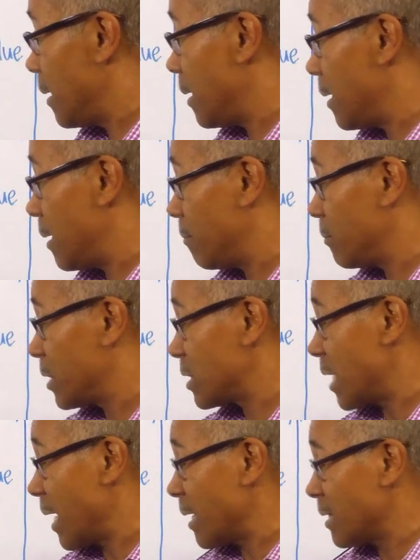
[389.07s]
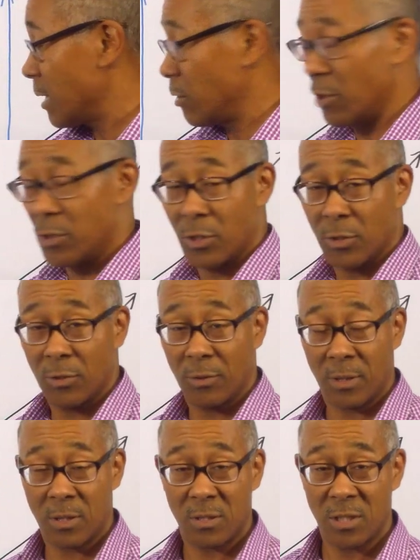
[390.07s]
Uh, the second thing you can do
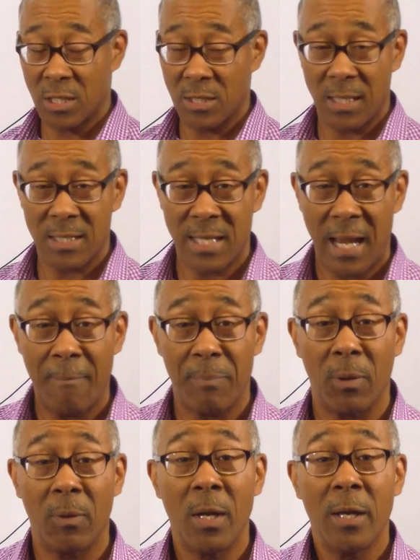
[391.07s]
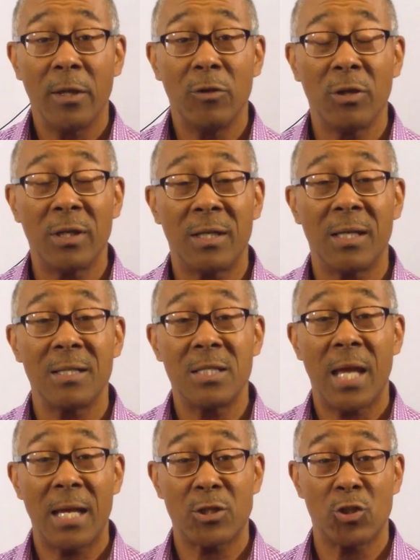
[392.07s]
is, just an example, you can
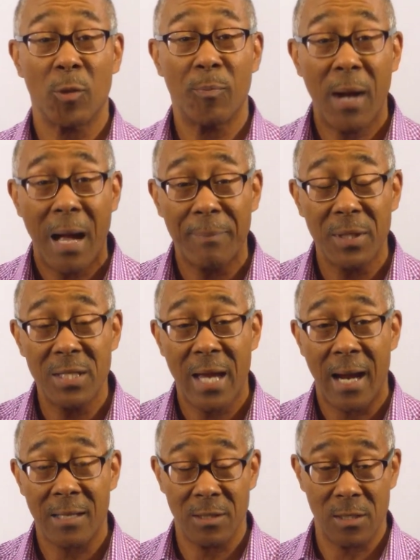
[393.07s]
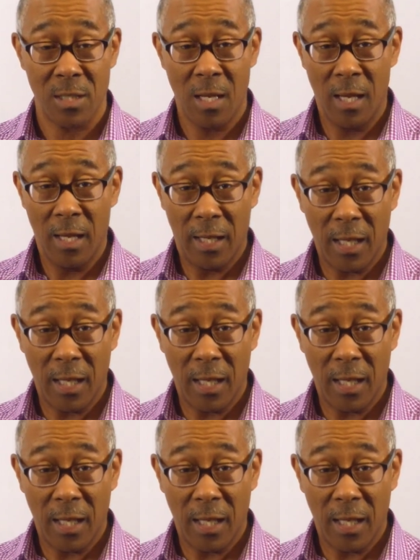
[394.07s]
contest your property taxes.